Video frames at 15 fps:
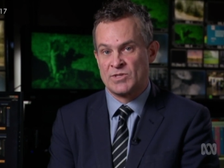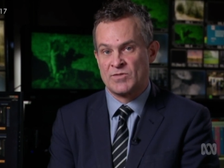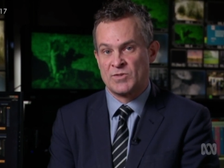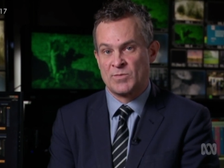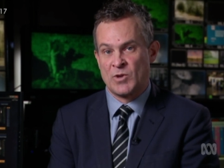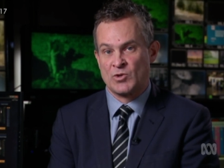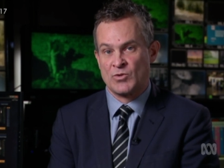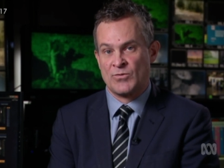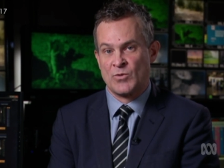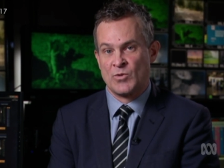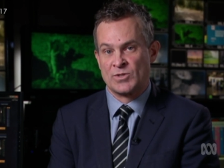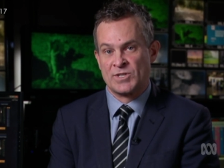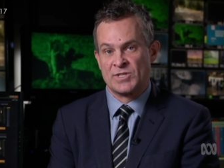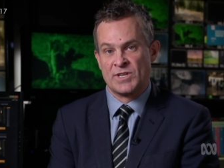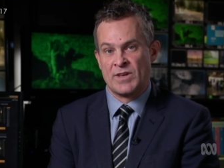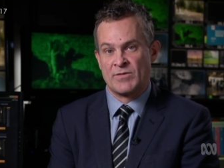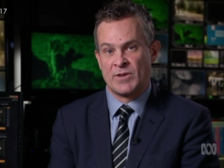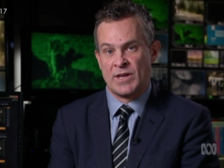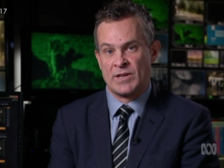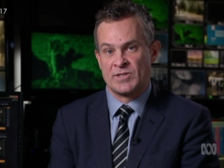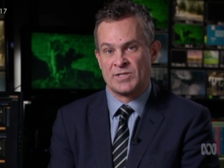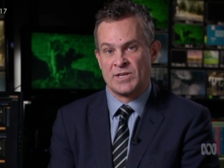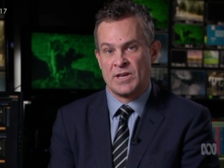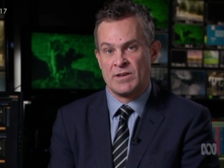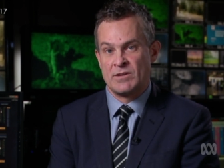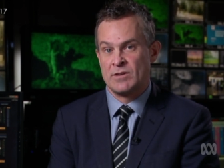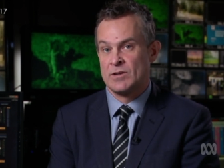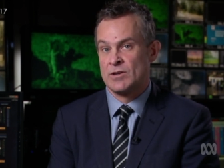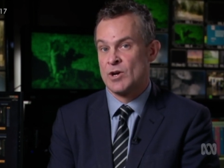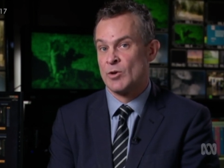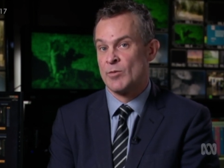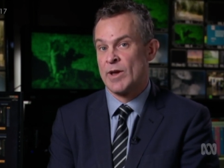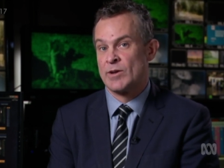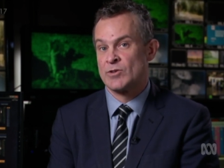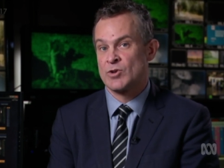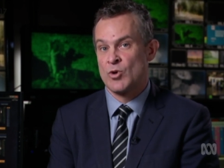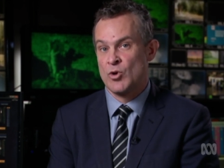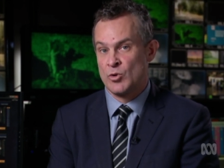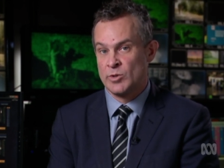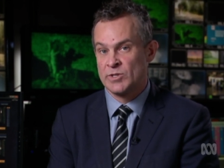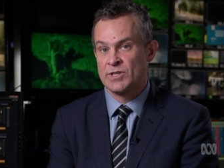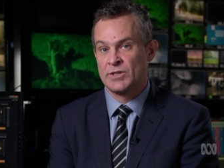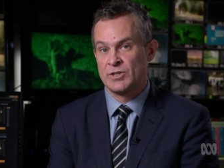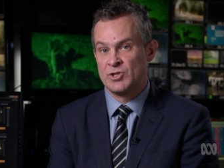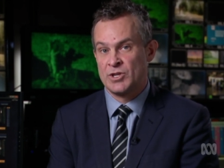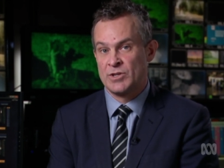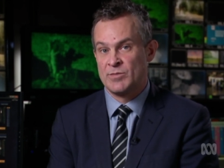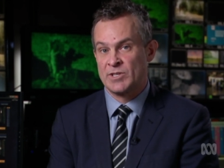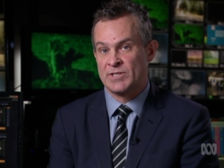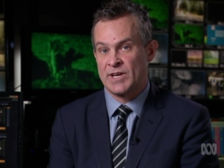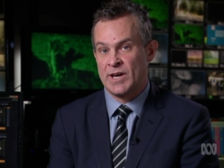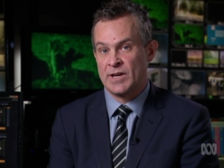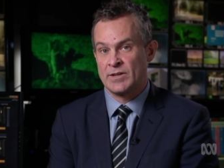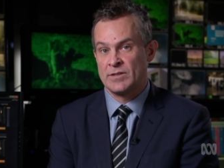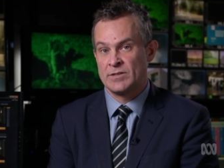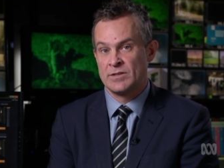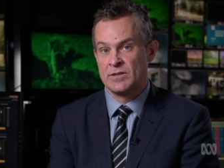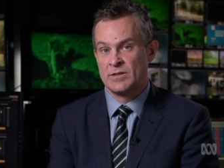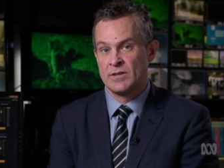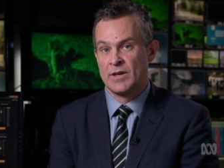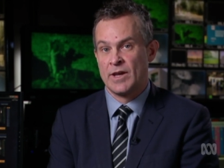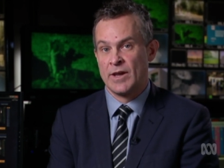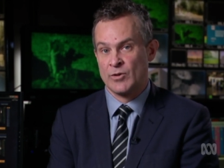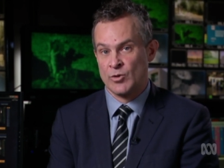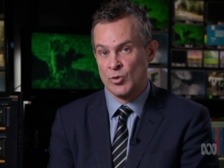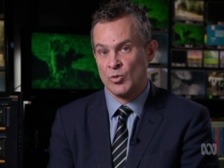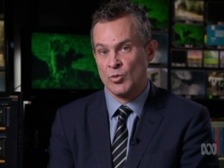of special forces in Afghanistan around who was a legitimate target and who